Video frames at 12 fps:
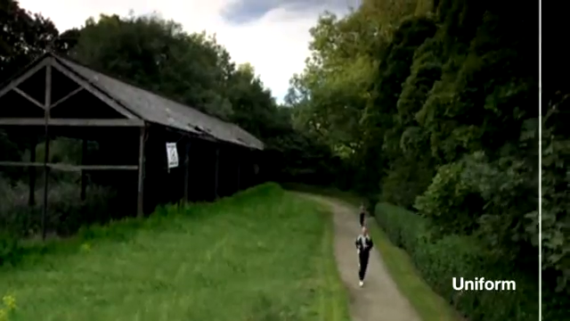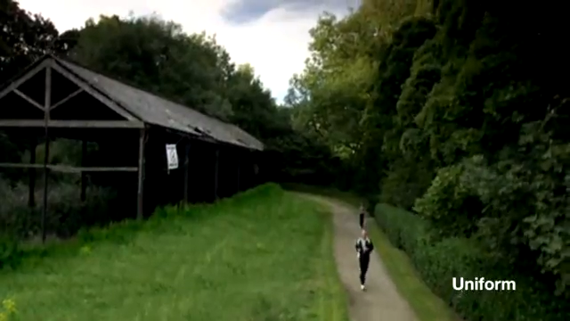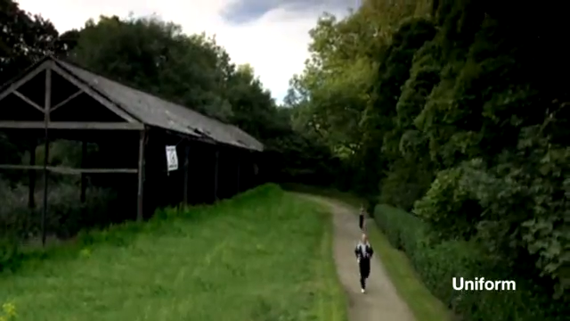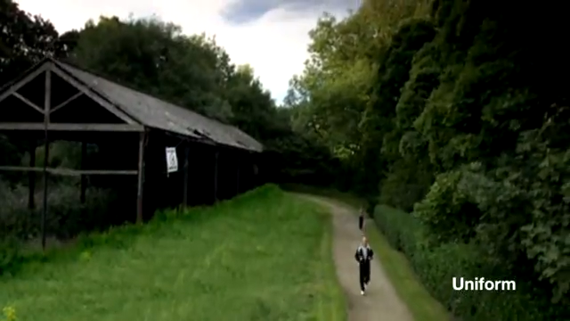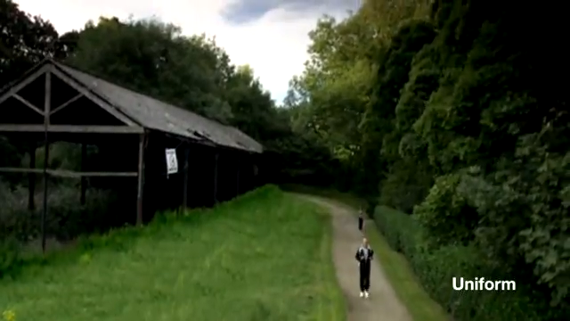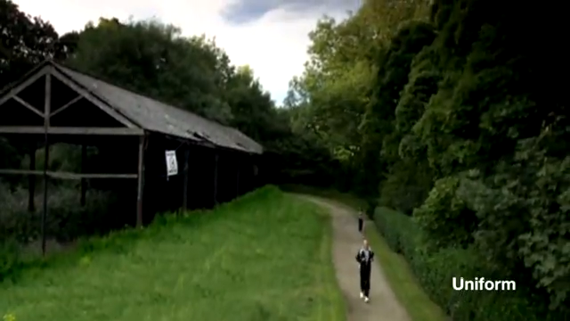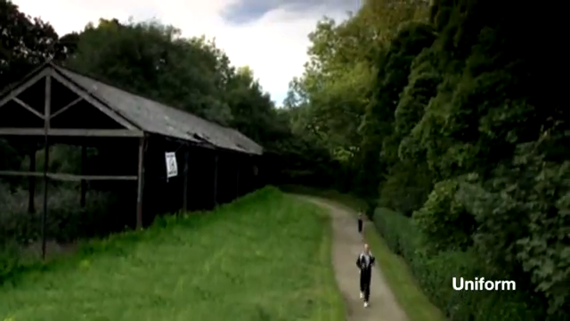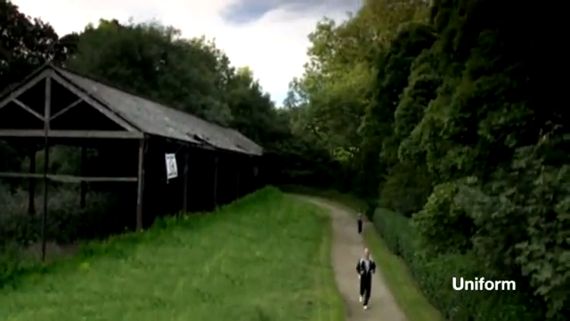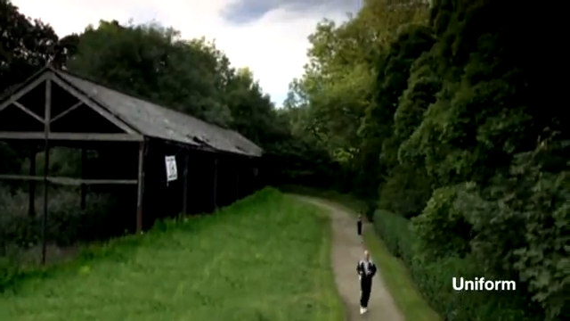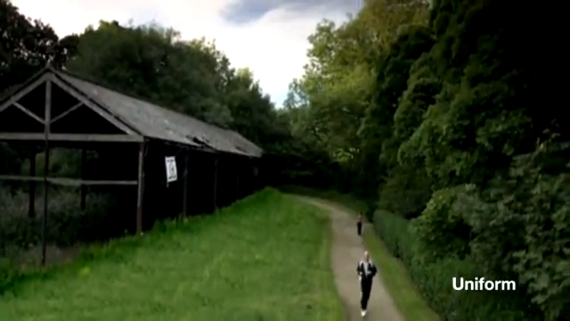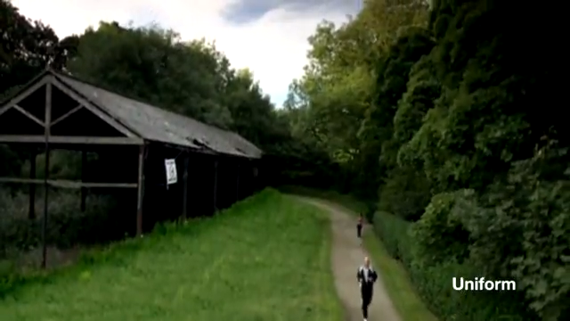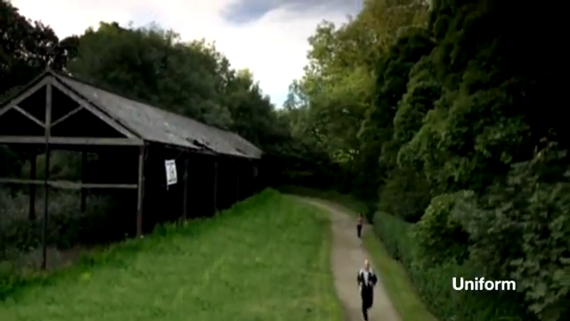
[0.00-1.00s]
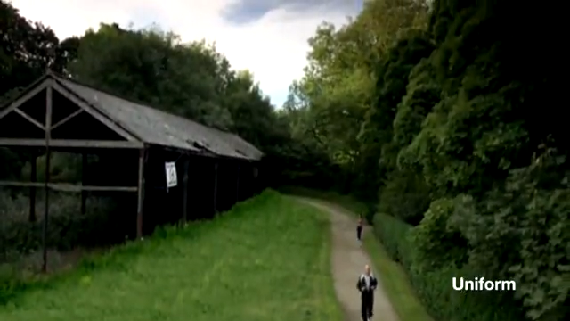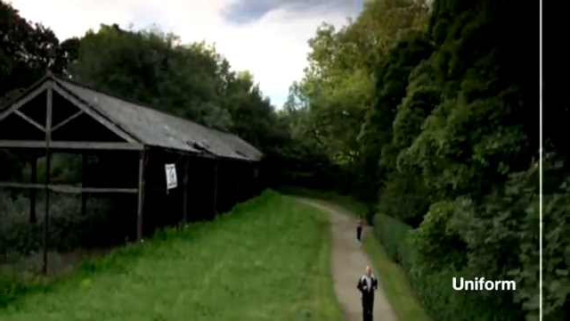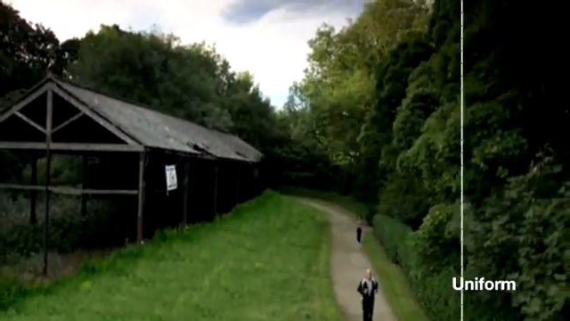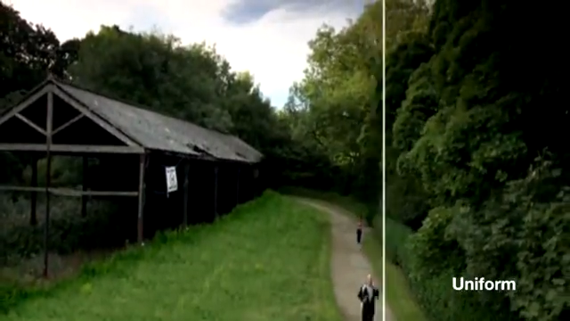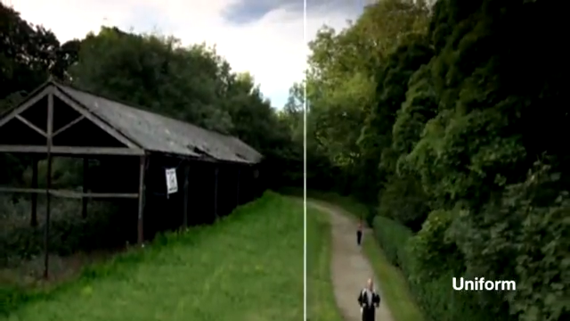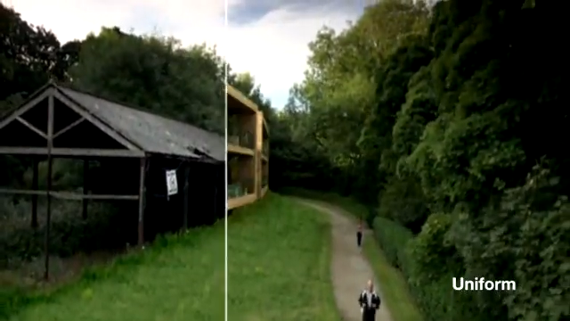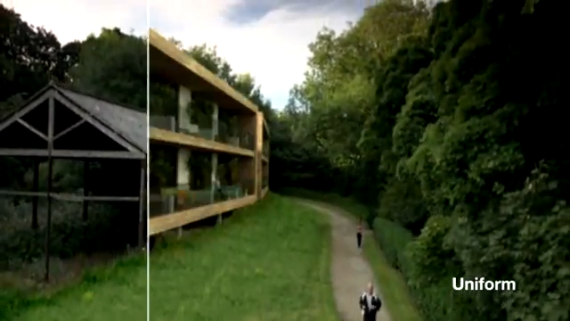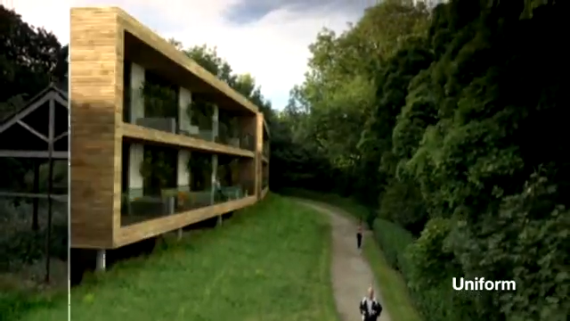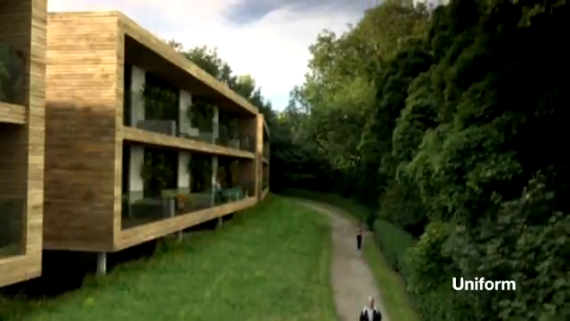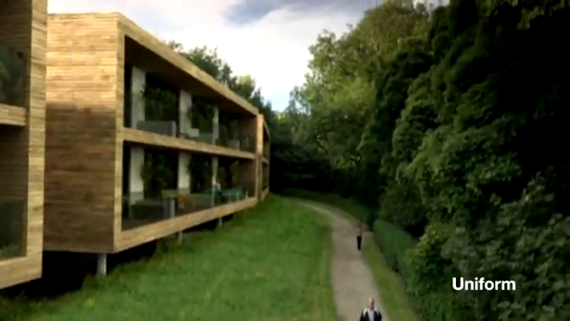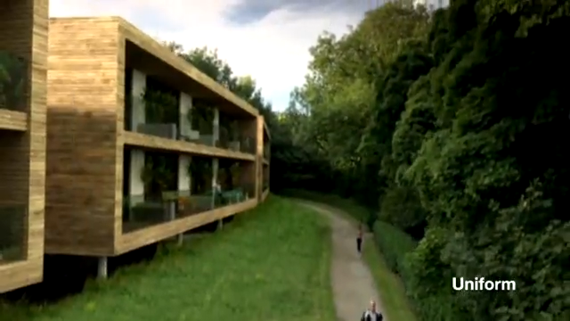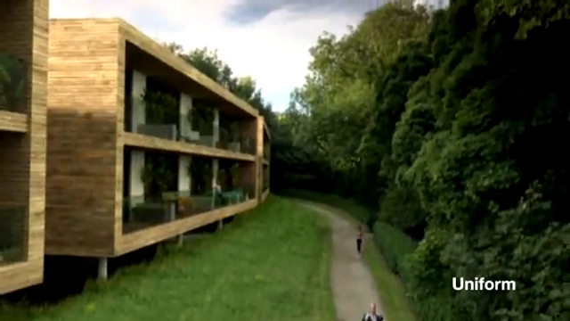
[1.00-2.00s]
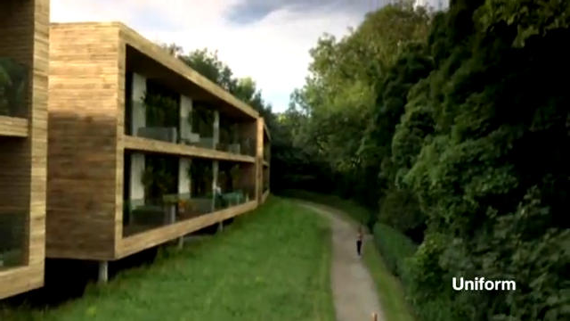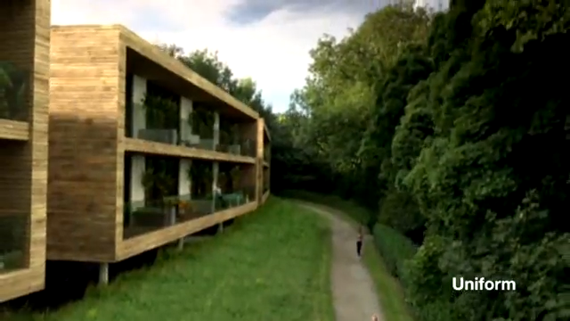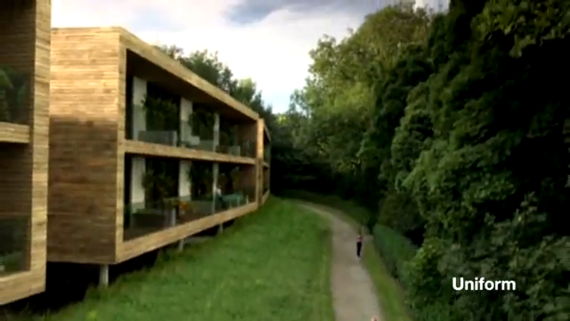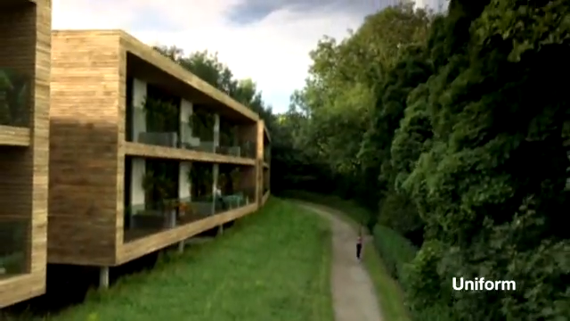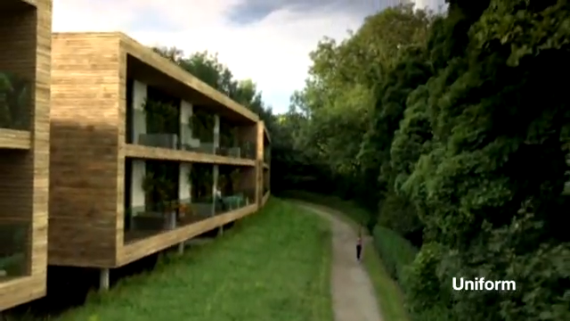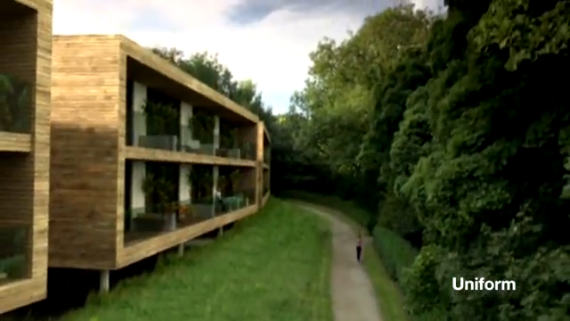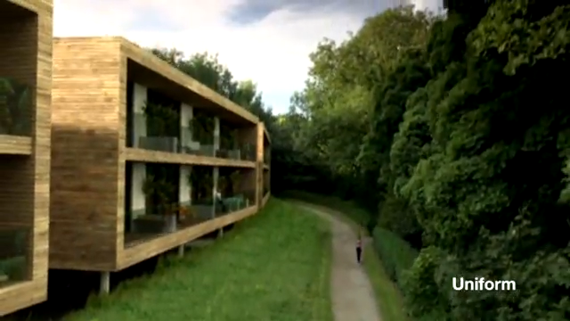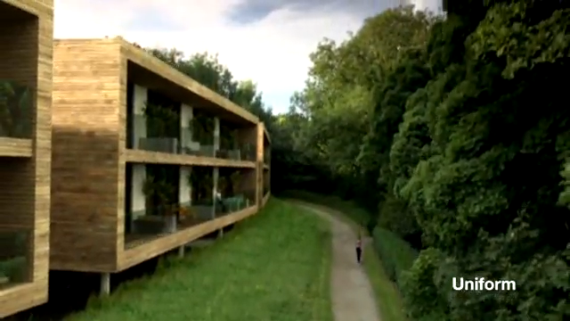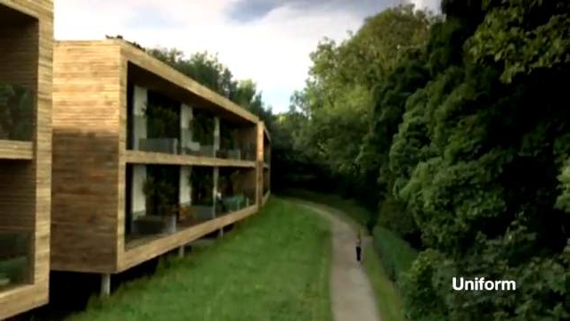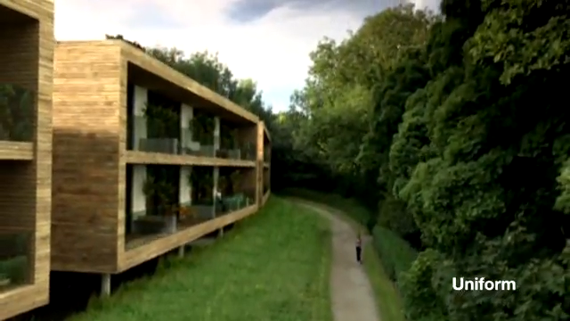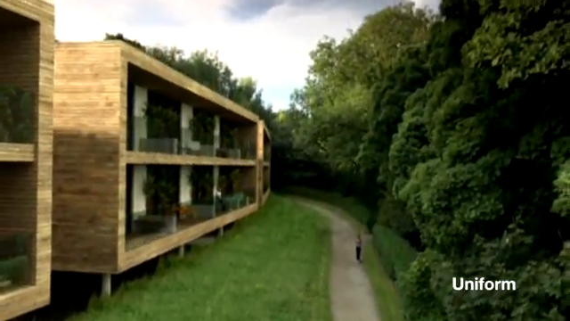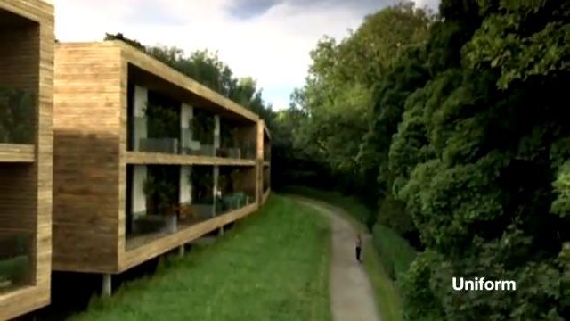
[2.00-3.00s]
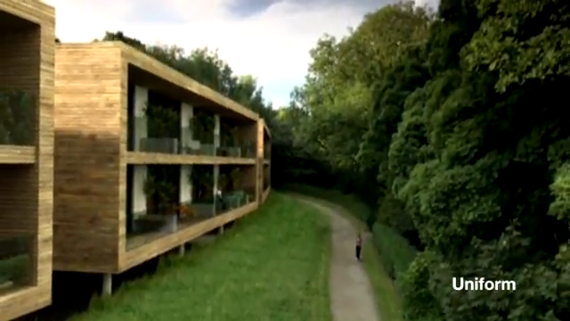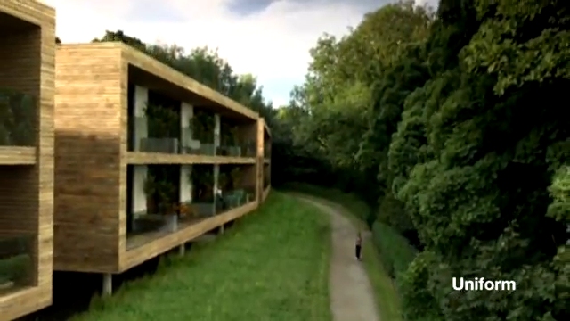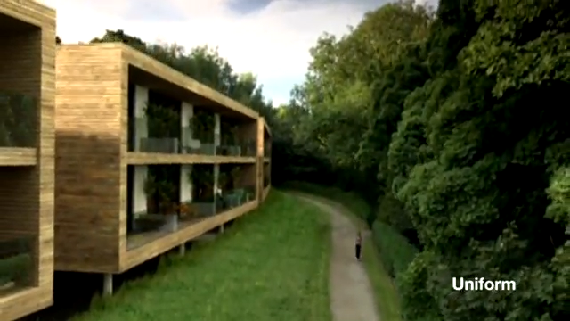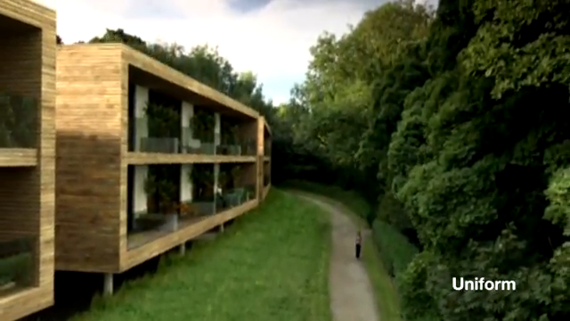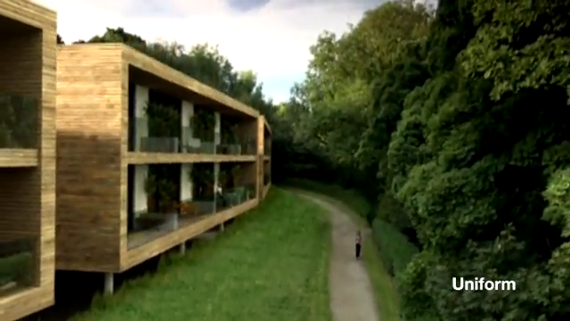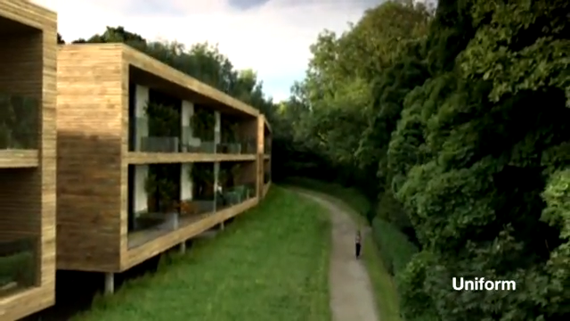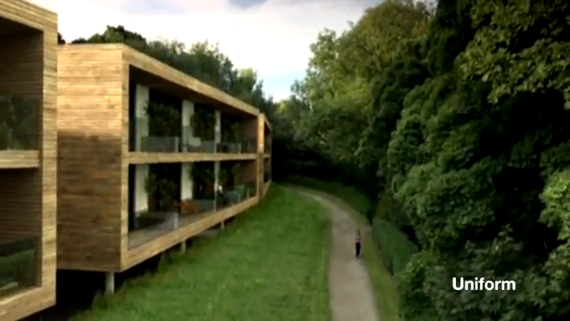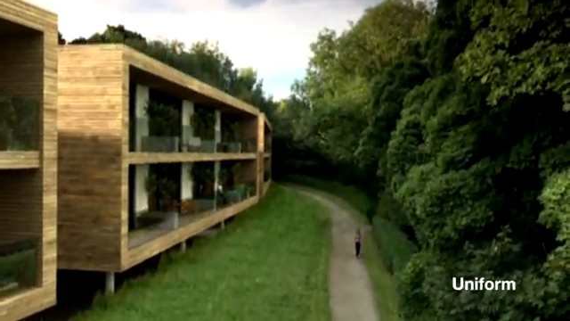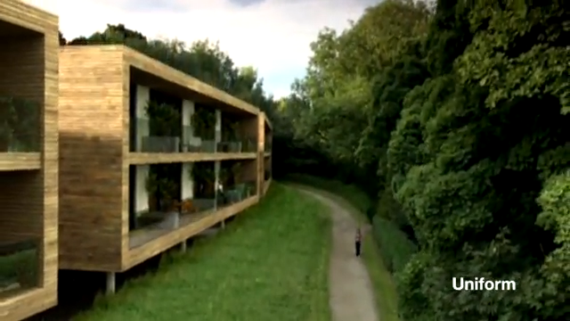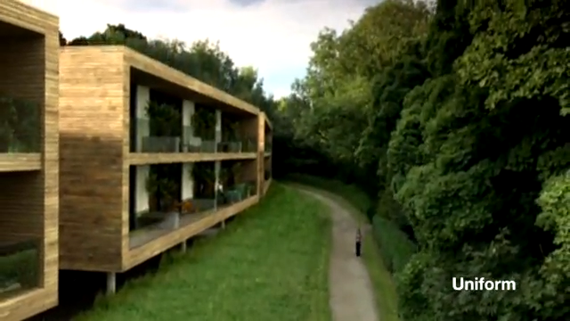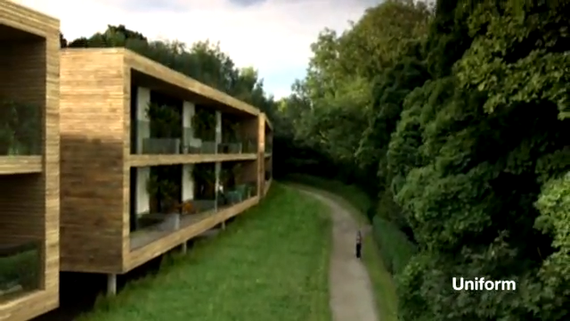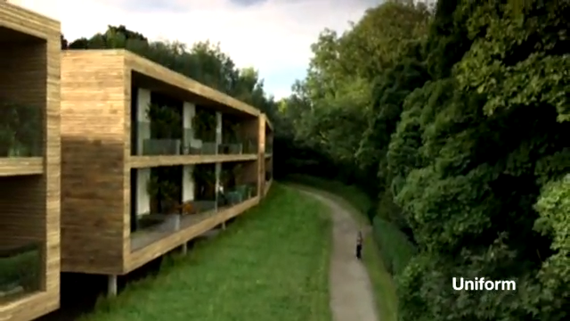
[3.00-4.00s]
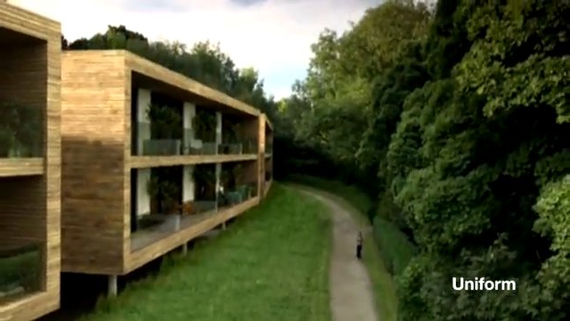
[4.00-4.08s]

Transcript: (no speaker visible)